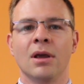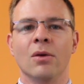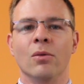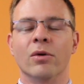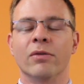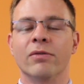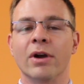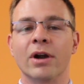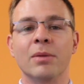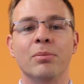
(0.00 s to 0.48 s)

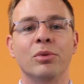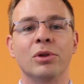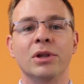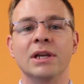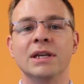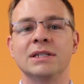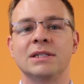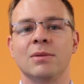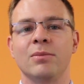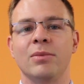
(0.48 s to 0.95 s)
We're very
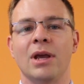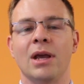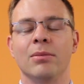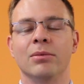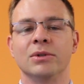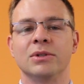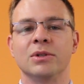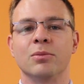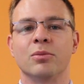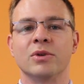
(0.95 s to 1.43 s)
pleased to be
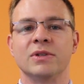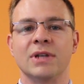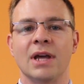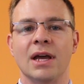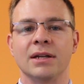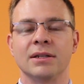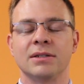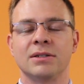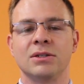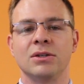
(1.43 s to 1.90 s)
able to
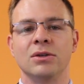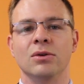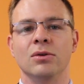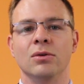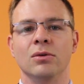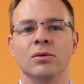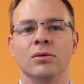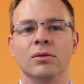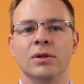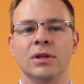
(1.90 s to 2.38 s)
present
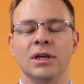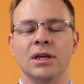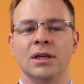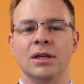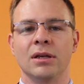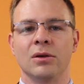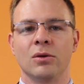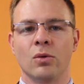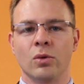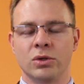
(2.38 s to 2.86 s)

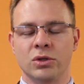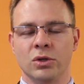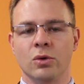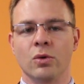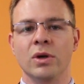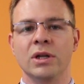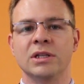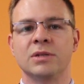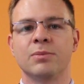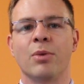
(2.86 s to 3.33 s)
to
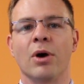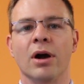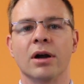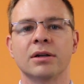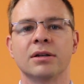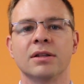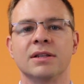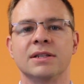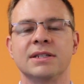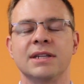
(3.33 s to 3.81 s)
Queen's
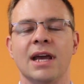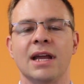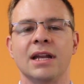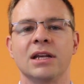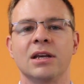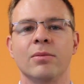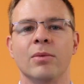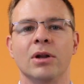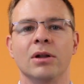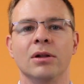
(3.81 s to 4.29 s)
Park, the
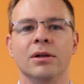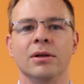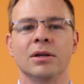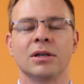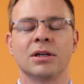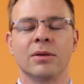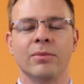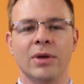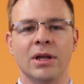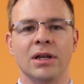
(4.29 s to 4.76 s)
Standing
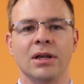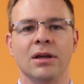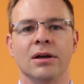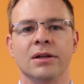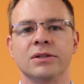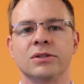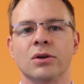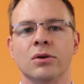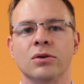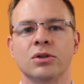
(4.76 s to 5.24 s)
Committee
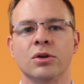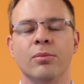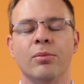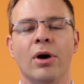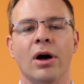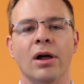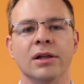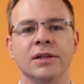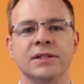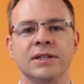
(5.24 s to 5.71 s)
on Social
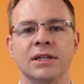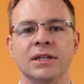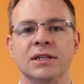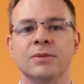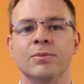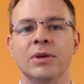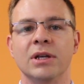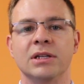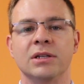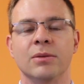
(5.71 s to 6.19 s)
Policy, to
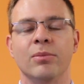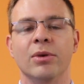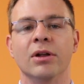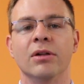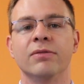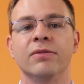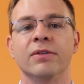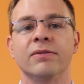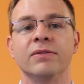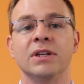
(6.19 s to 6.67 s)
speak to
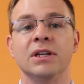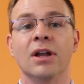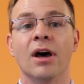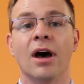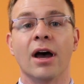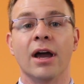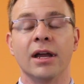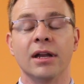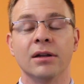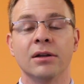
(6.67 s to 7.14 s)
Bill
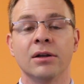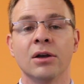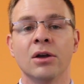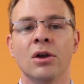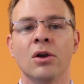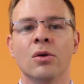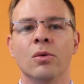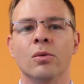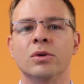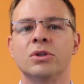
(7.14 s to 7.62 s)
59,
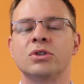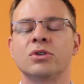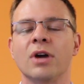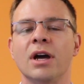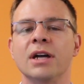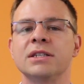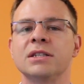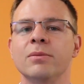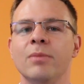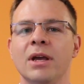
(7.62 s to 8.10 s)
which
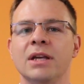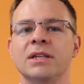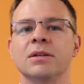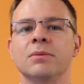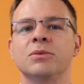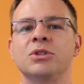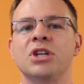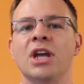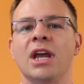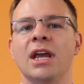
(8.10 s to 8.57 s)
tries to make
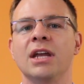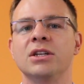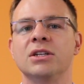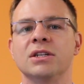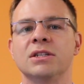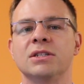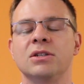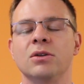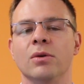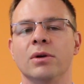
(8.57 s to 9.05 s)
some
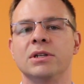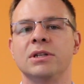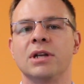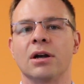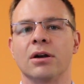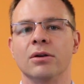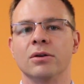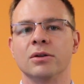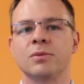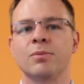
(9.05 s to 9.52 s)
changes to
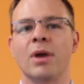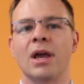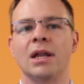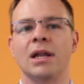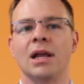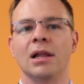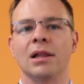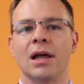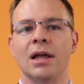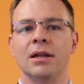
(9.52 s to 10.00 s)
Ontario's
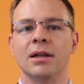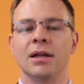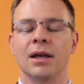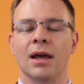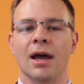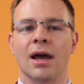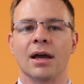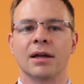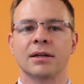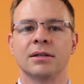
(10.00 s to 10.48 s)
Payday
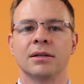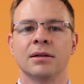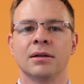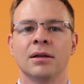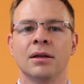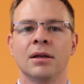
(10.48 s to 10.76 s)
Lending Act.